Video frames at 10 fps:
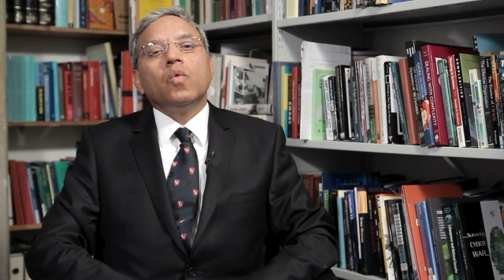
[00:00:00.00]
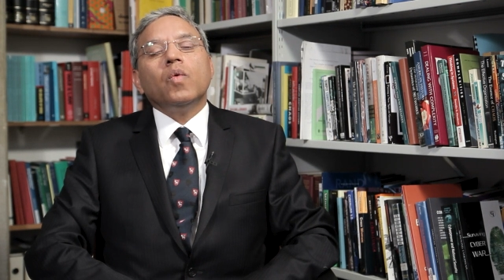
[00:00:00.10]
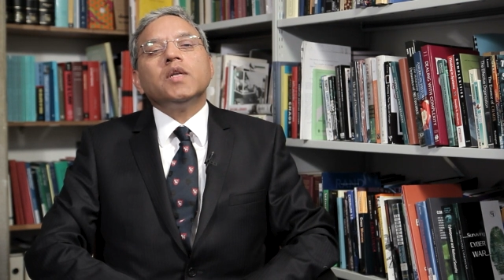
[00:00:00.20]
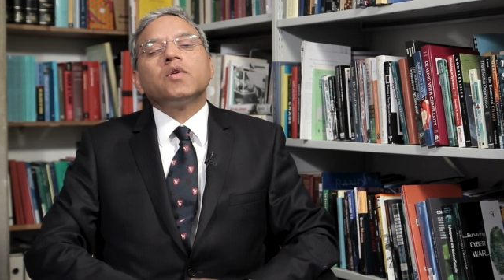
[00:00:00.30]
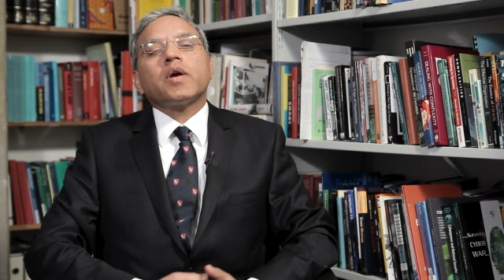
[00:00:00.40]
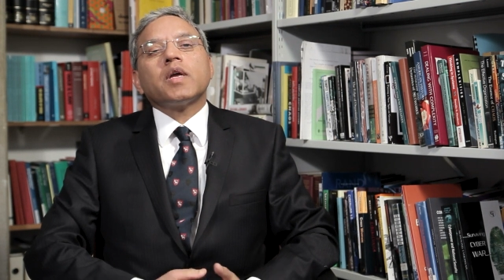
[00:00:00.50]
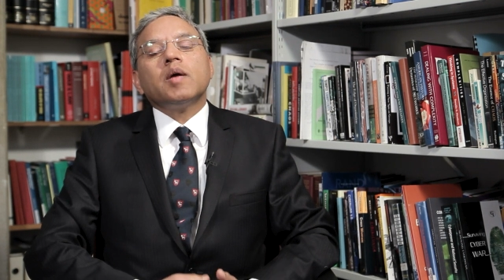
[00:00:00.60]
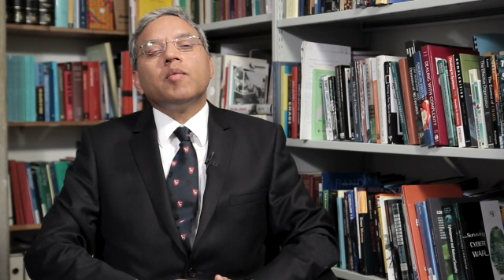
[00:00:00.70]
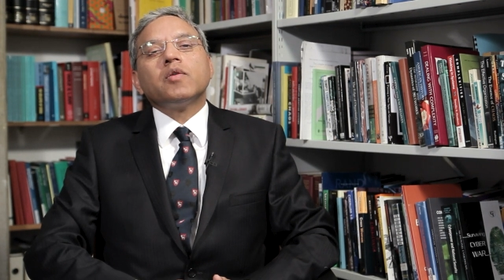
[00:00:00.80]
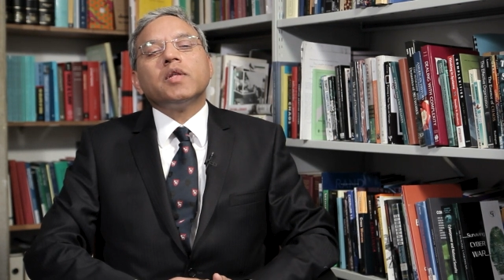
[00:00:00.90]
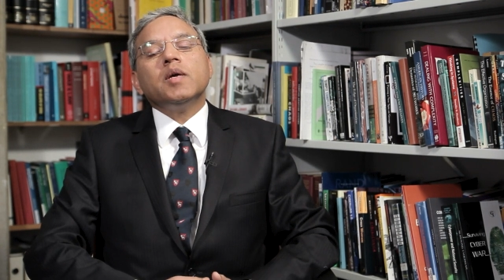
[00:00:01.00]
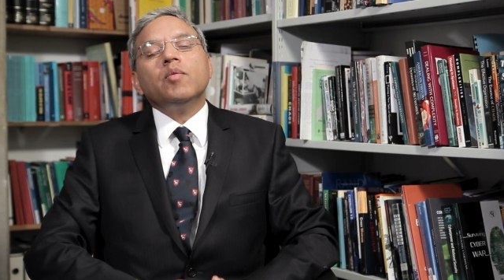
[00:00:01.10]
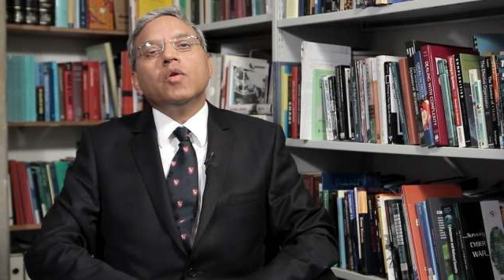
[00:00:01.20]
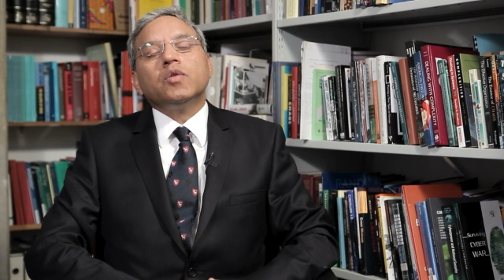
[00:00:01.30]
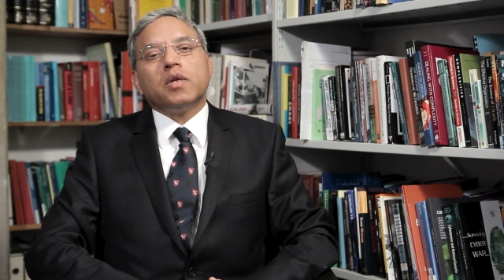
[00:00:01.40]
when talking about the
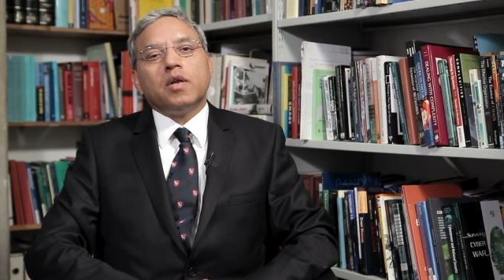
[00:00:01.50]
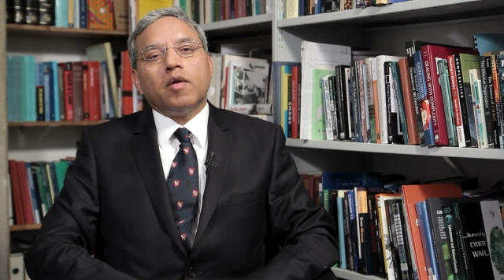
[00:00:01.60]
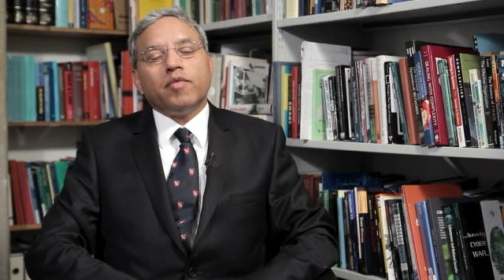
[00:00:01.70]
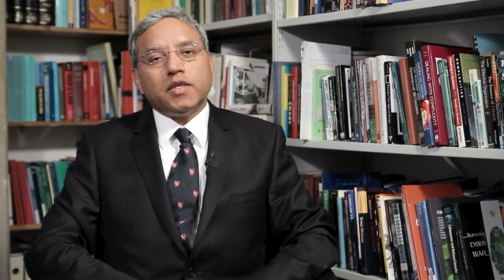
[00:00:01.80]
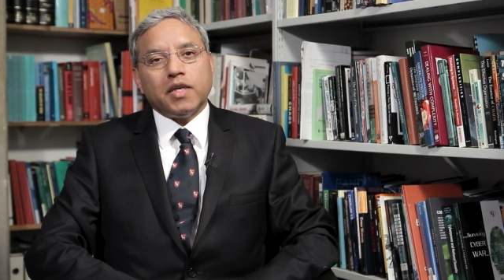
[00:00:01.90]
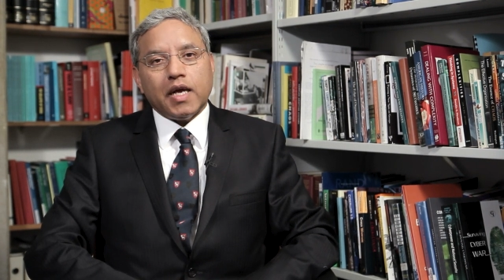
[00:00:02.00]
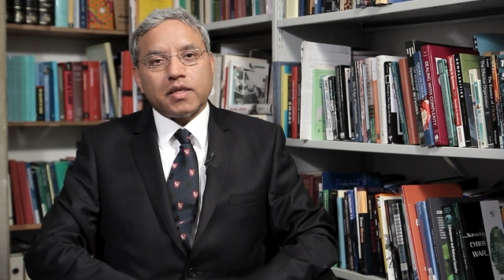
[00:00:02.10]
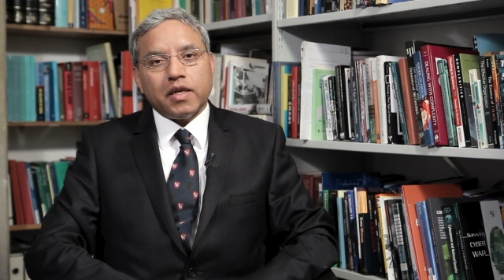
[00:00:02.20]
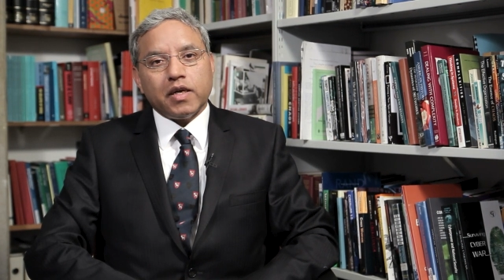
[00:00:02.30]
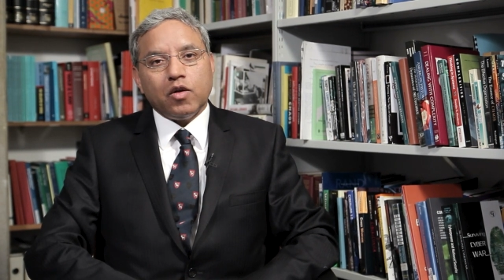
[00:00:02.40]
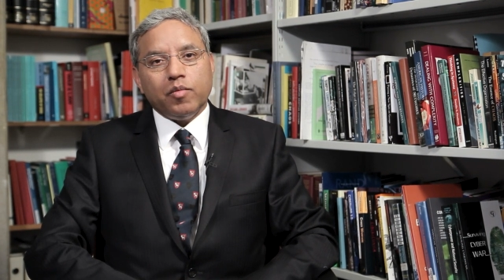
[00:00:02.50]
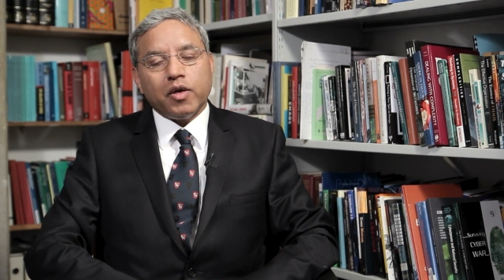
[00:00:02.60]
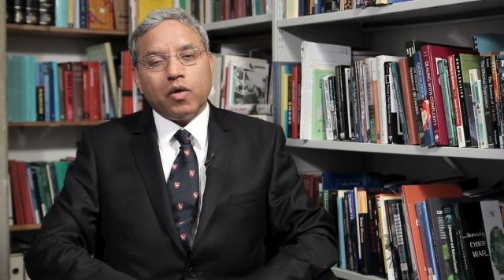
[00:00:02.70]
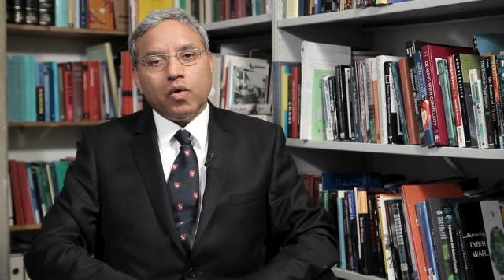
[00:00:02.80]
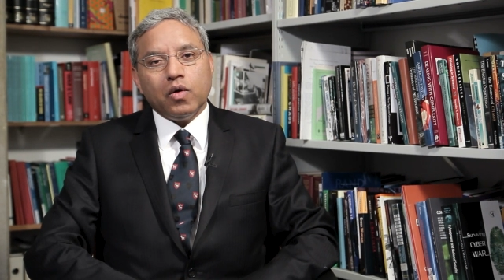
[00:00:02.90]
evolution of international
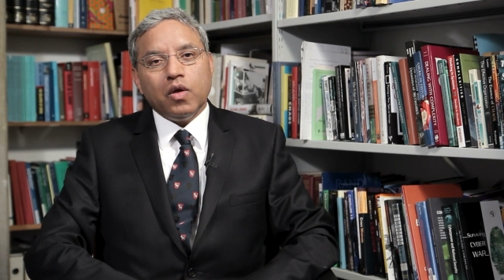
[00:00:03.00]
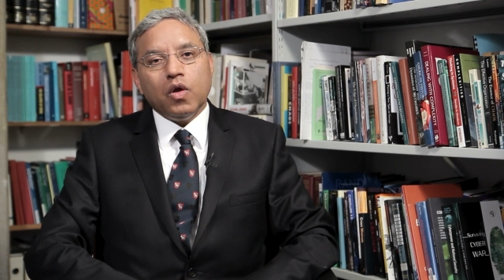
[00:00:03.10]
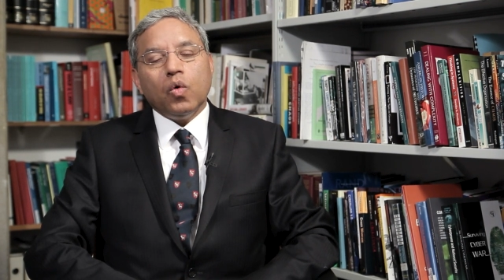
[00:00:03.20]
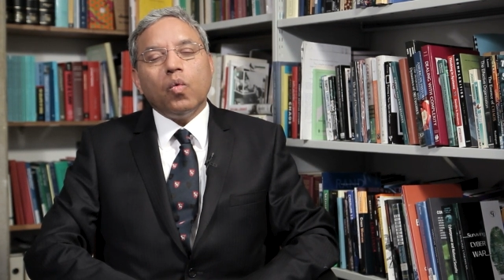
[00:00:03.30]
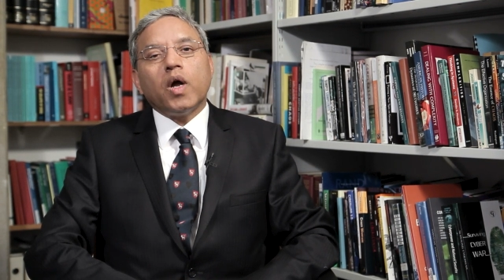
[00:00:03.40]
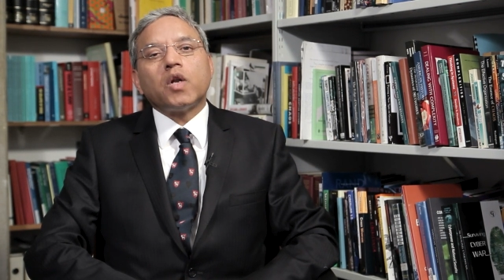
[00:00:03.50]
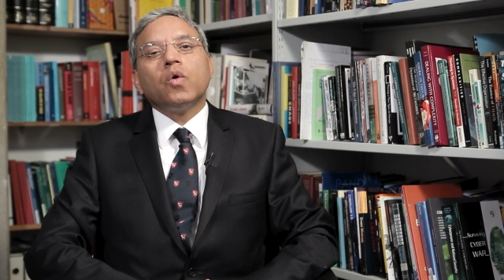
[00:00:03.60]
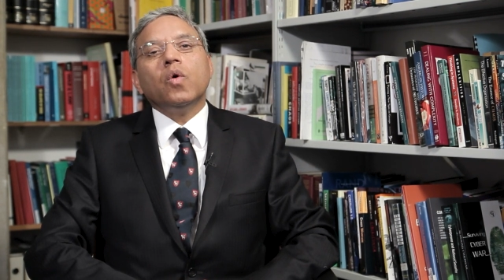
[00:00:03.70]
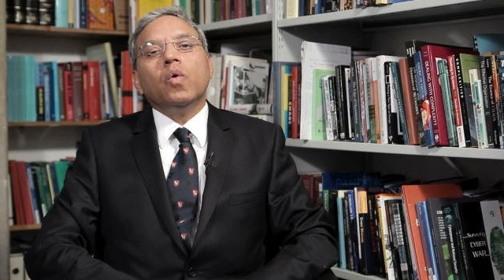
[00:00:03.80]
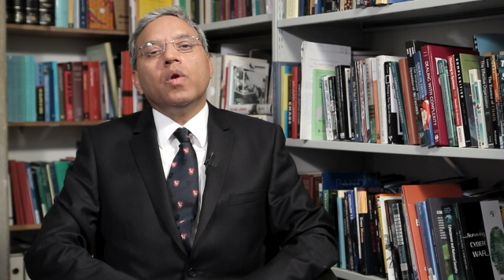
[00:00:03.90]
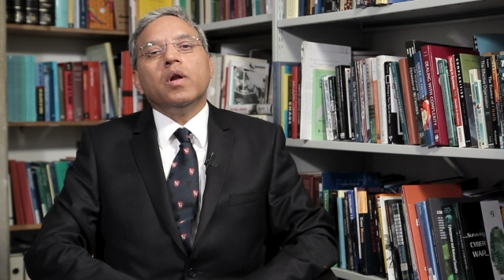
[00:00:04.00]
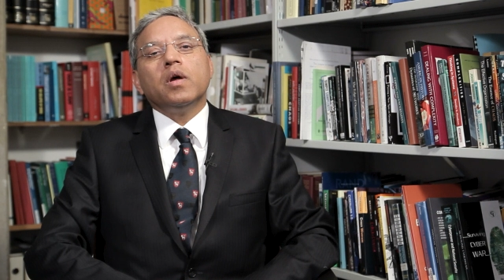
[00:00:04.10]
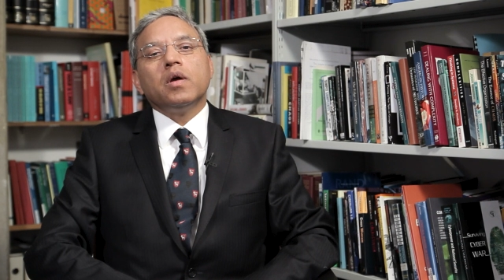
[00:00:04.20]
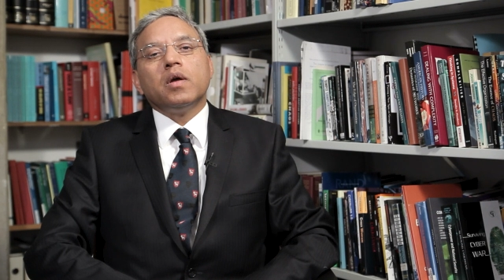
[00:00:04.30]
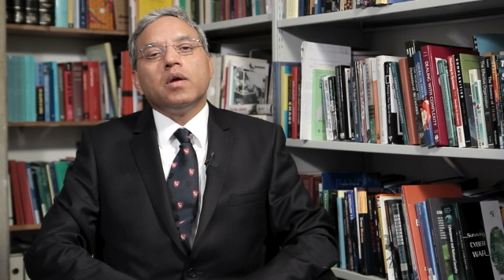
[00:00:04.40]
economic law, what role
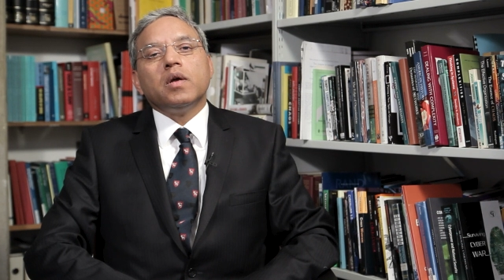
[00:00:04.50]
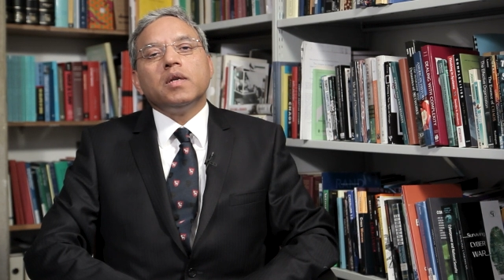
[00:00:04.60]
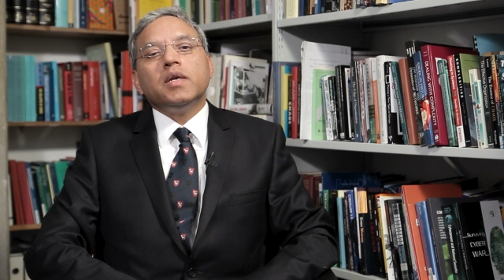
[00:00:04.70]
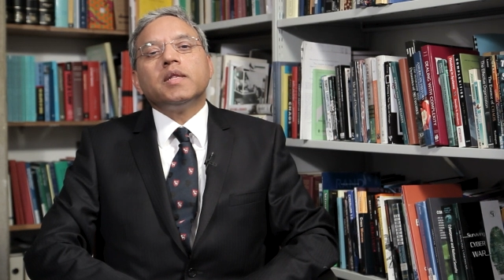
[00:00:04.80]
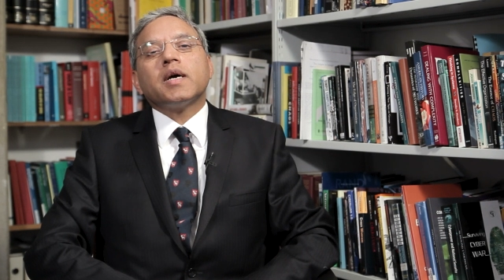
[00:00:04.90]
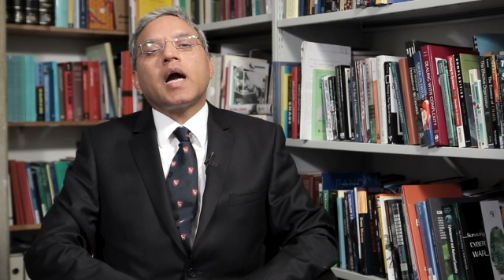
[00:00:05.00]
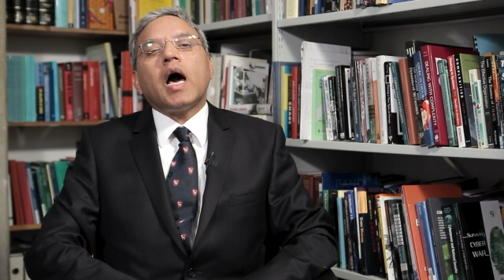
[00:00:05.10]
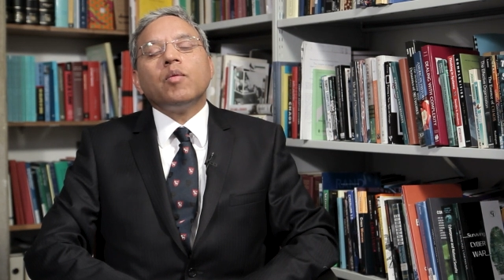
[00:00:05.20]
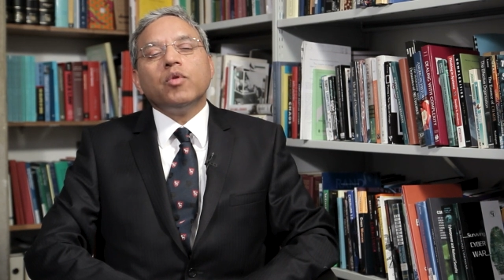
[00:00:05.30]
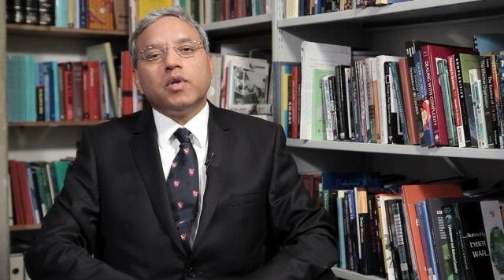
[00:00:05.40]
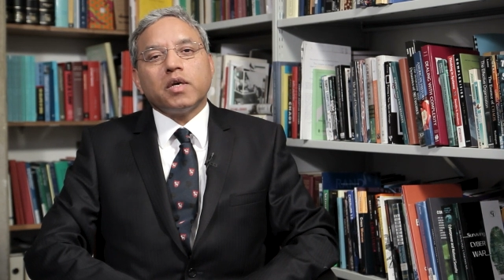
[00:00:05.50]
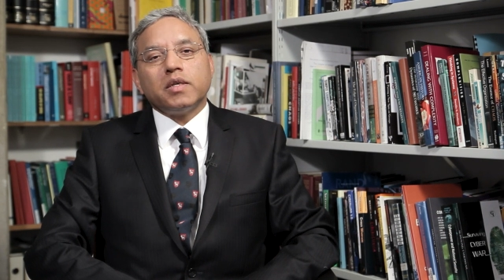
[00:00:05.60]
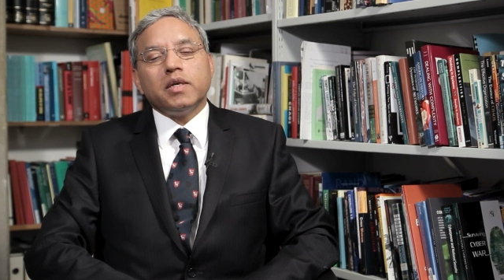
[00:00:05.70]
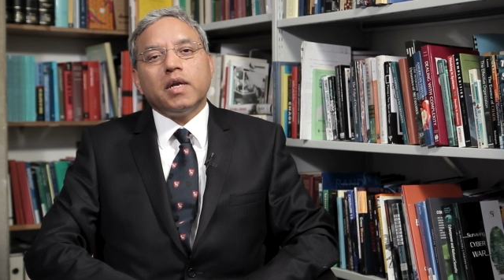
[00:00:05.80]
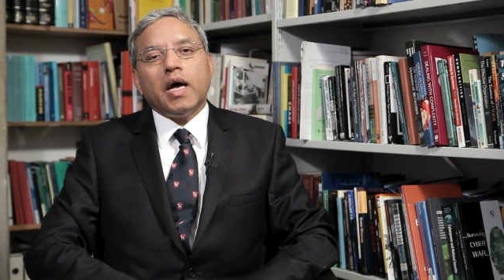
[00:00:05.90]
did the Calvo
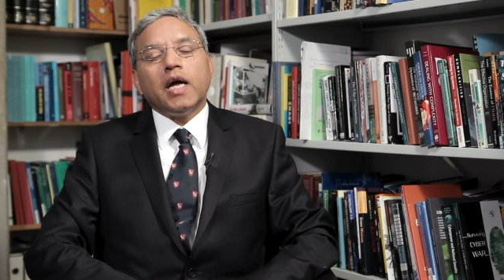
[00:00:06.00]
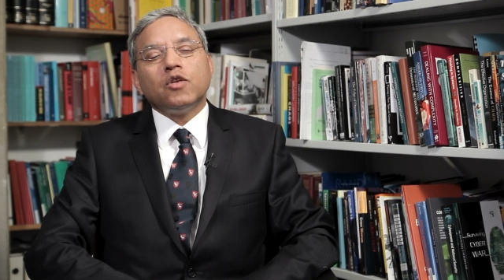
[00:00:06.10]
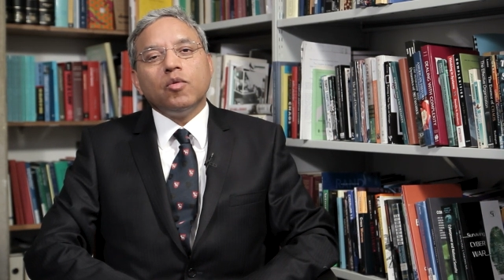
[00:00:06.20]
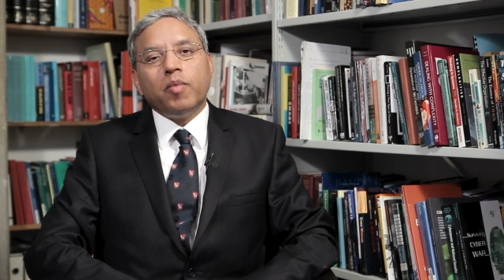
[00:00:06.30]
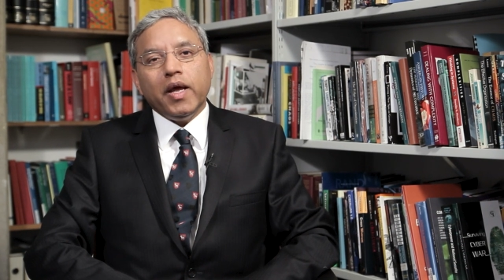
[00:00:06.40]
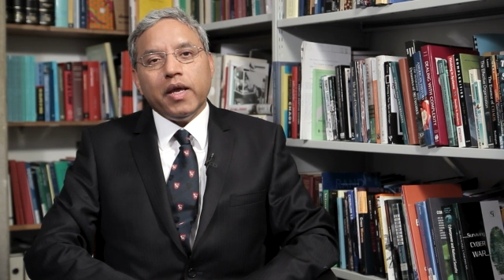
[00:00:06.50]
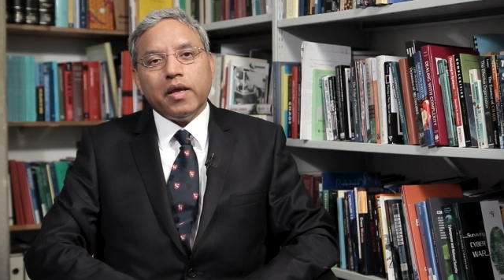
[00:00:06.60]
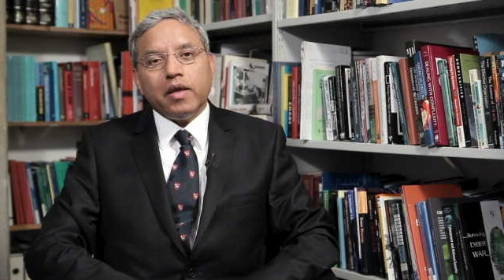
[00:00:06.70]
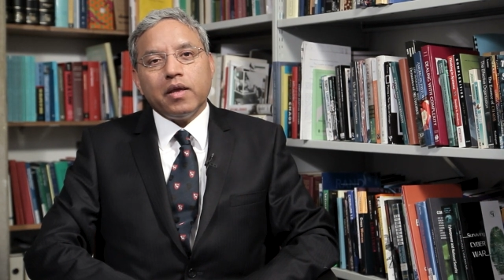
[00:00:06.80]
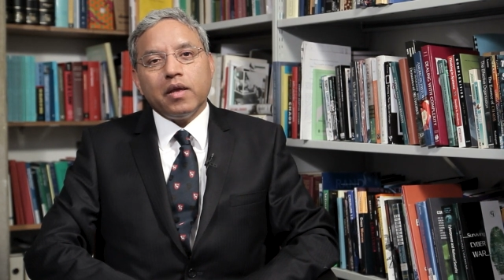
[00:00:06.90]
doctrine had to play,